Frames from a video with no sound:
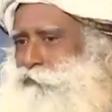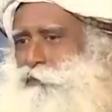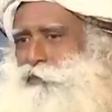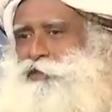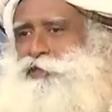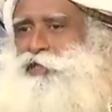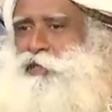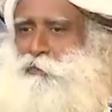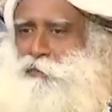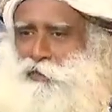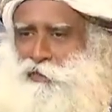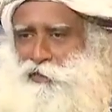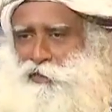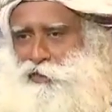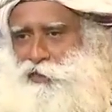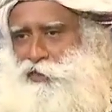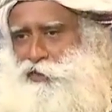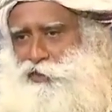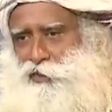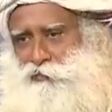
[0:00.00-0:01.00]
we were some other
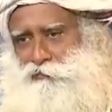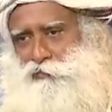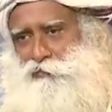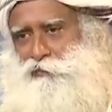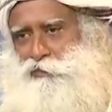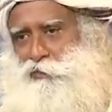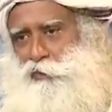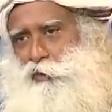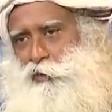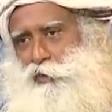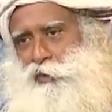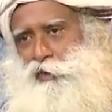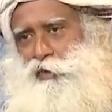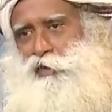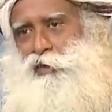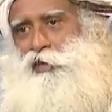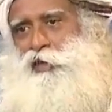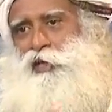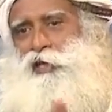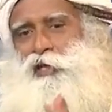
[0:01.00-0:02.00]
creature, we would go and
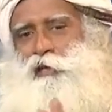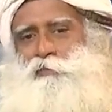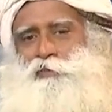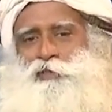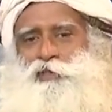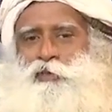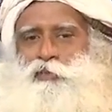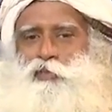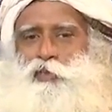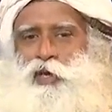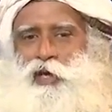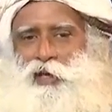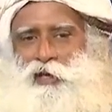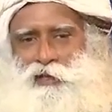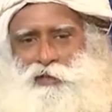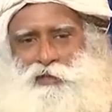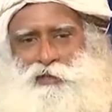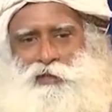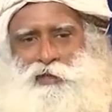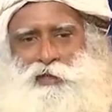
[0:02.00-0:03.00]
curl up somewhere.
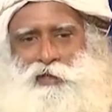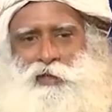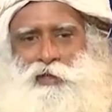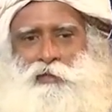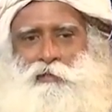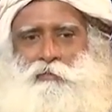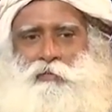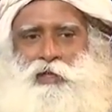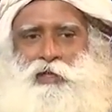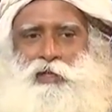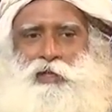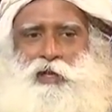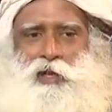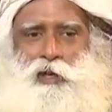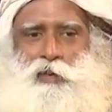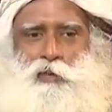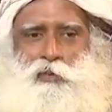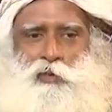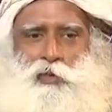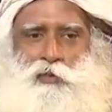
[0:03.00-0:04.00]
But
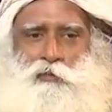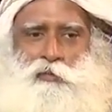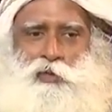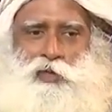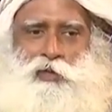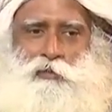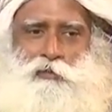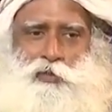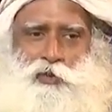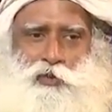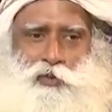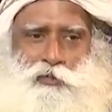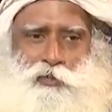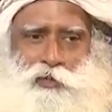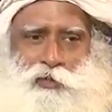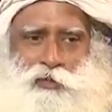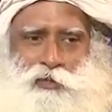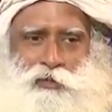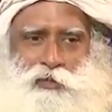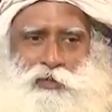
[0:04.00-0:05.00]
now we have become
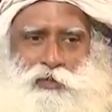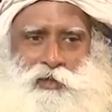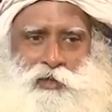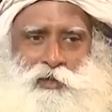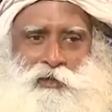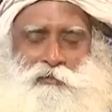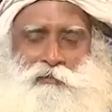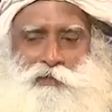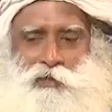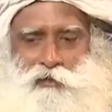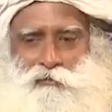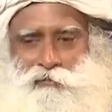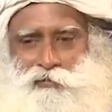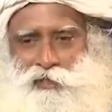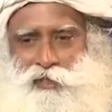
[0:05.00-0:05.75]
human, we have